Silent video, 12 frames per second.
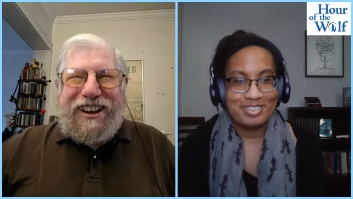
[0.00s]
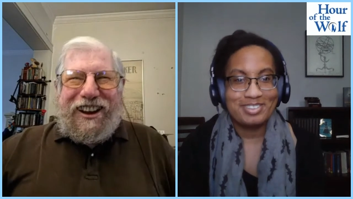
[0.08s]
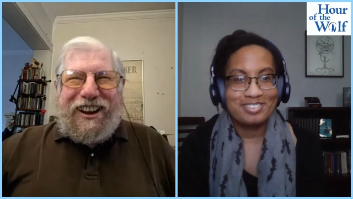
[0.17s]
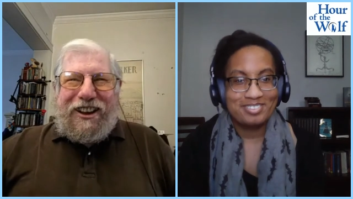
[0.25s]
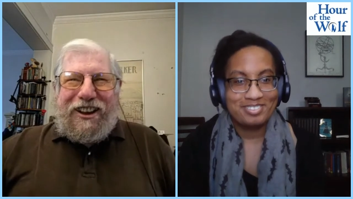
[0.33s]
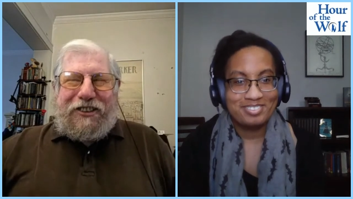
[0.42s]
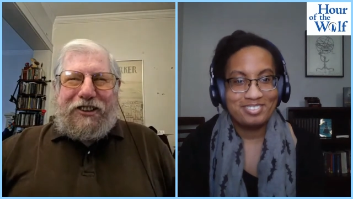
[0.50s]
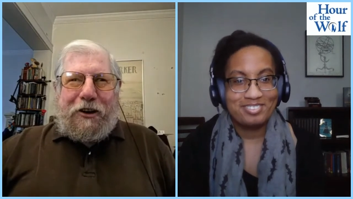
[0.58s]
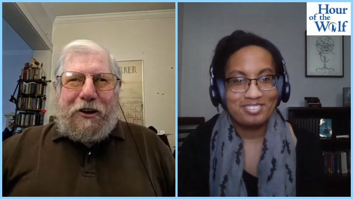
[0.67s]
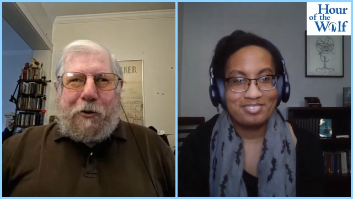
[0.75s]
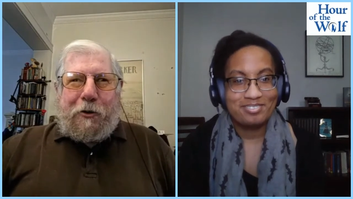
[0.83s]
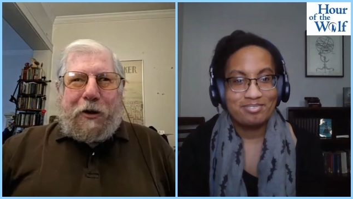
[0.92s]
Speaker 1: Right.
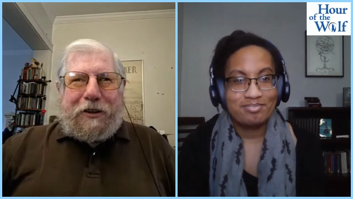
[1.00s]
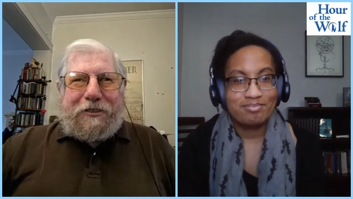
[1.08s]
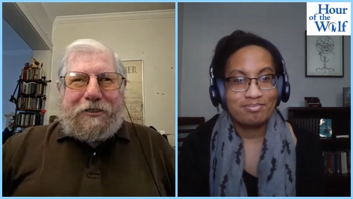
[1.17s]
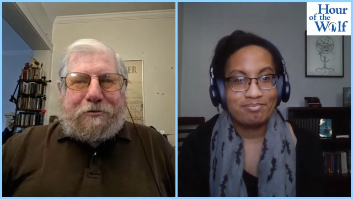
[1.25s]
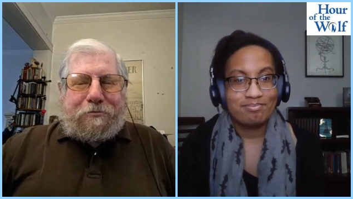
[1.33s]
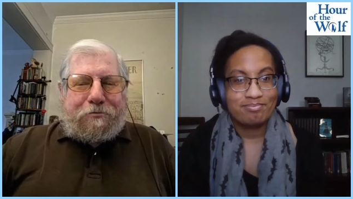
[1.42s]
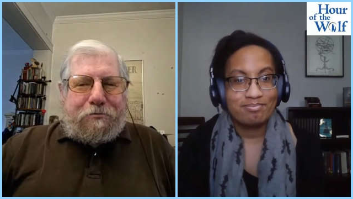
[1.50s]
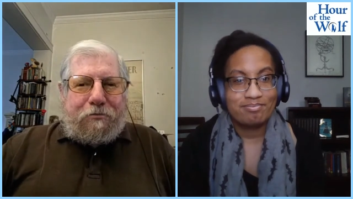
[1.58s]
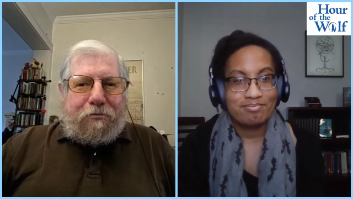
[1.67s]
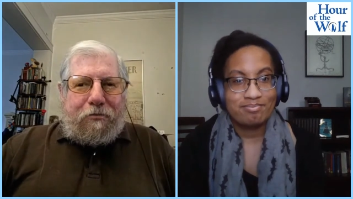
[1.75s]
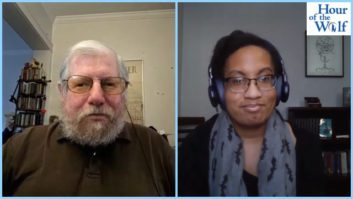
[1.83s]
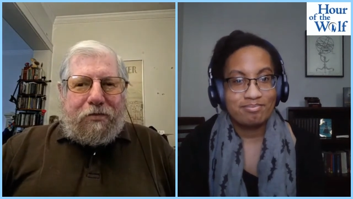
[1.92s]
So
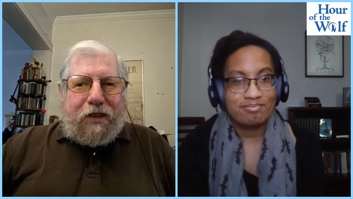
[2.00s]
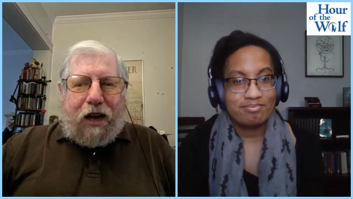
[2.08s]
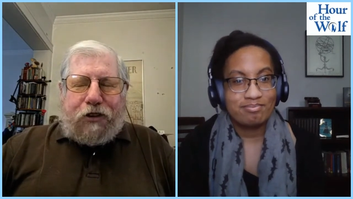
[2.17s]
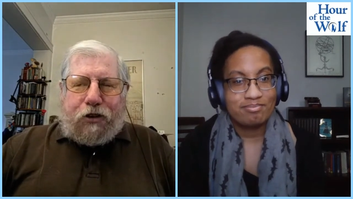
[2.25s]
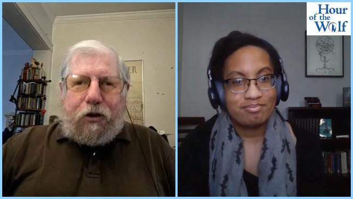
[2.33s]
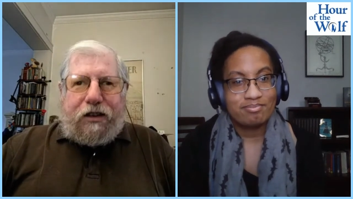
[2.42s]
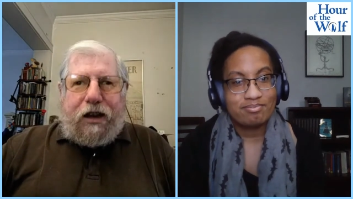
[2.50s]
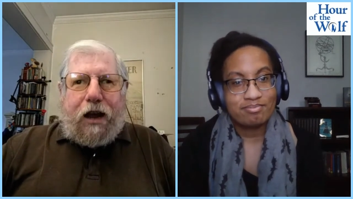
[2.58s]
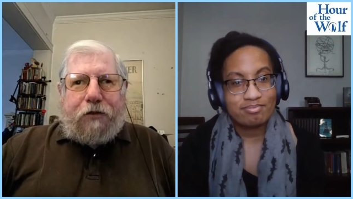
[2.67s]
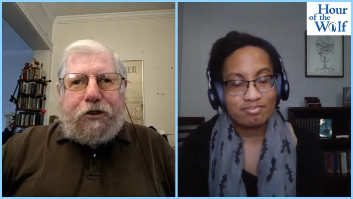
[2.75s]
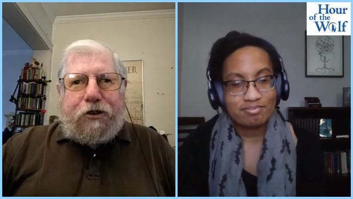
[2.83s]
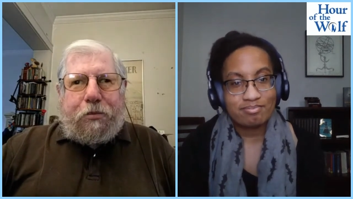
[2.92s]
that's great to have
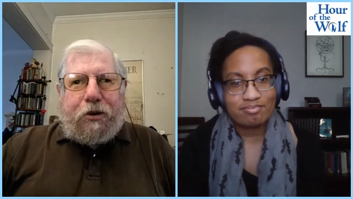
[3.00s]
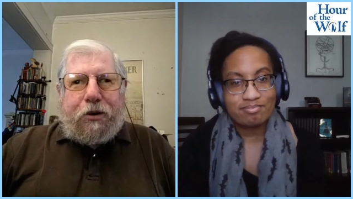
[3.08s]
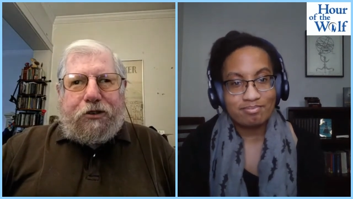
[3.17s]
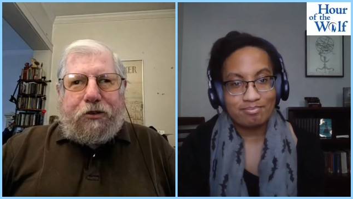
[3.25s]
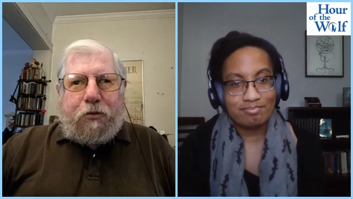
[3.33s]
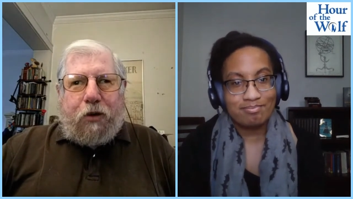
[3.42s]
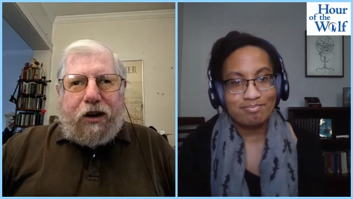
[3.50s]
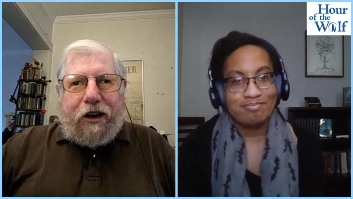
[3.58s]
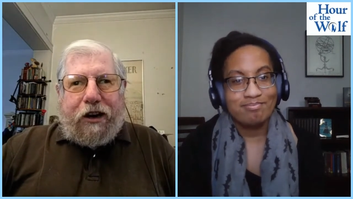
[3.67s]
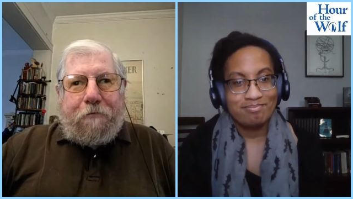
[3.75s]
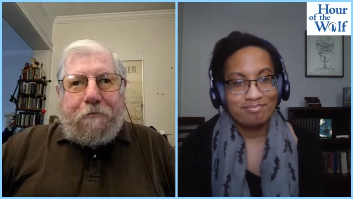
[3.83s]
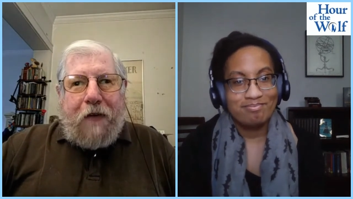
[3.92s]
two books in one year.
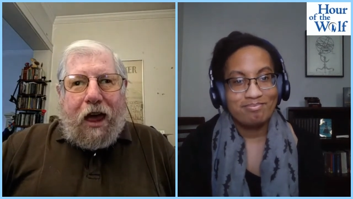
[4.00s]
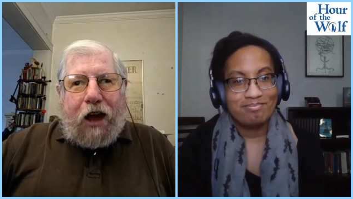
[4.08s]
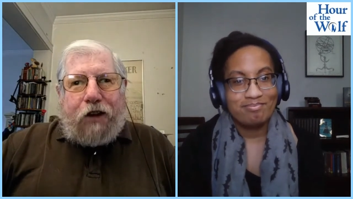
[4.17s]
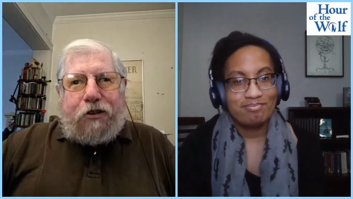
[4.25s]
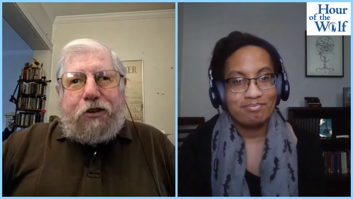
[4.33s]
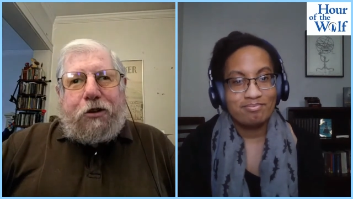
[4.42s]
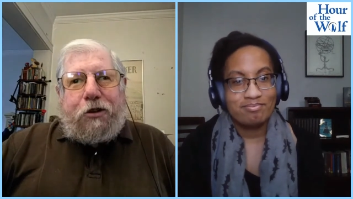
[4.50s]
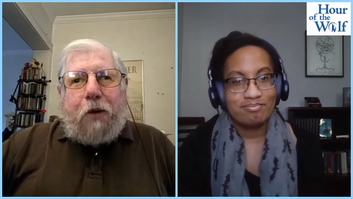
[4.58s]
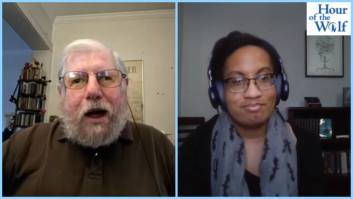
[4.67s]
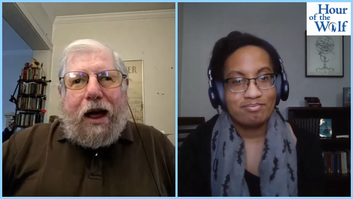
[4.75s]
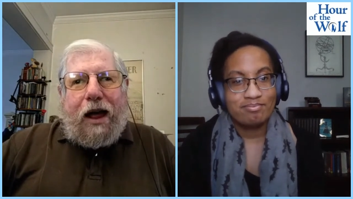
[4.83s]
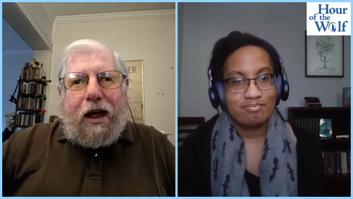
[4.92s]
Do you
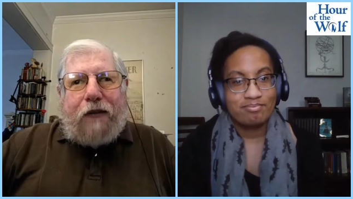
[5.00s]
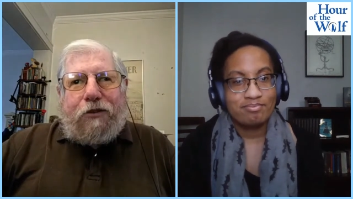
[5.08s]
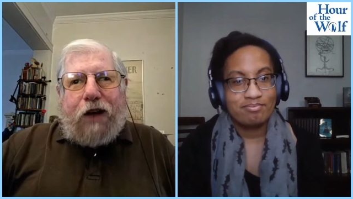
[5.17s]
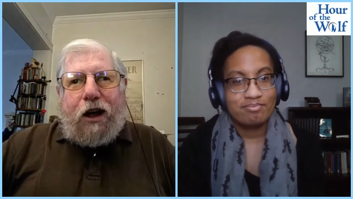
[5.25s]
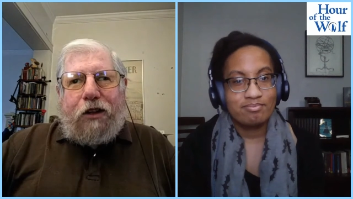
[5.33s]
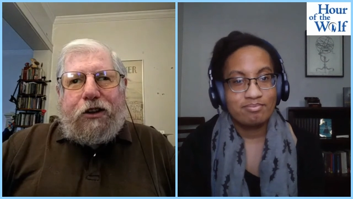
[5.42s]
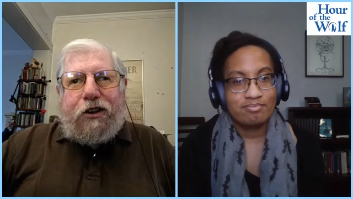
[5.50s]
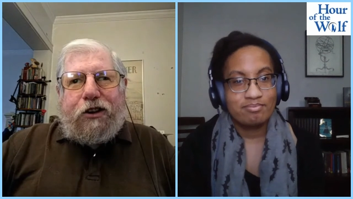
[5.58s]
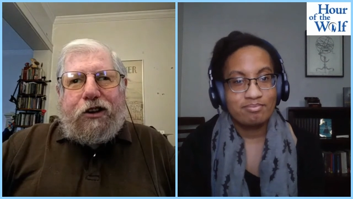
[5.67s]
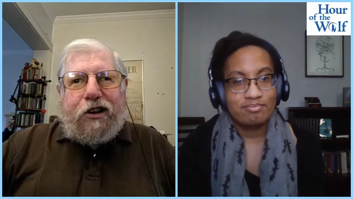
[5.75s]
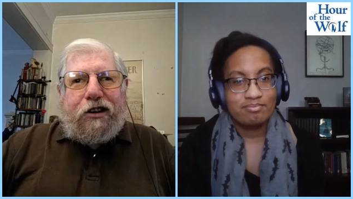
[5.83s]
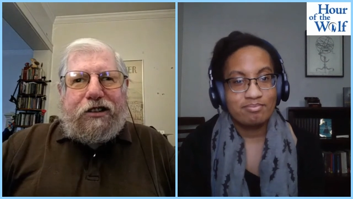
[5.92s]
have
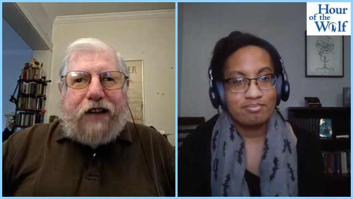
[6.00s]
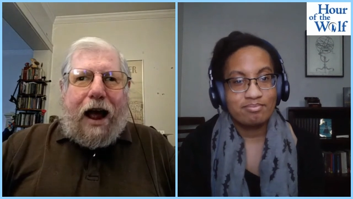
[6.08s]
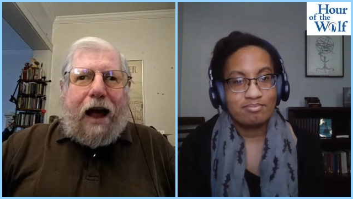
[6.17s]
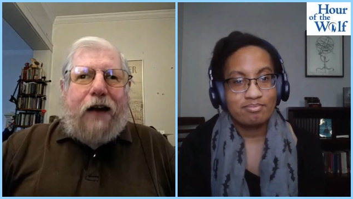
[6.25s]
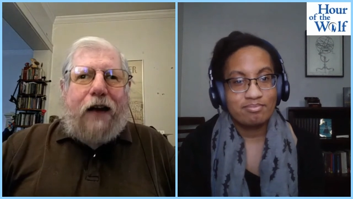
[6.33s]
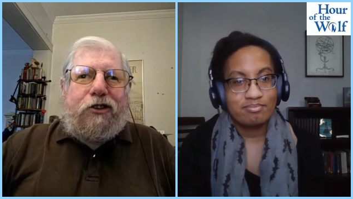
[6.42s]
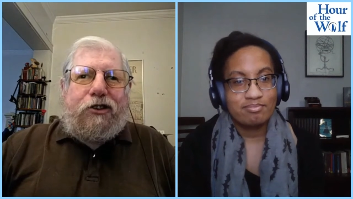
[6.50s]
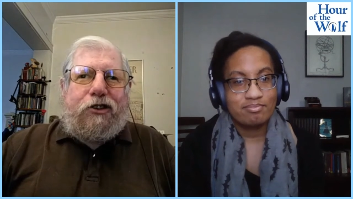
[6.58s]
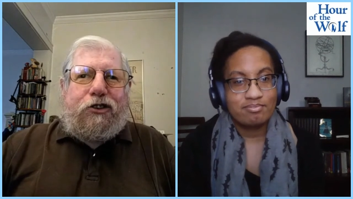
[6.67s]
other tasks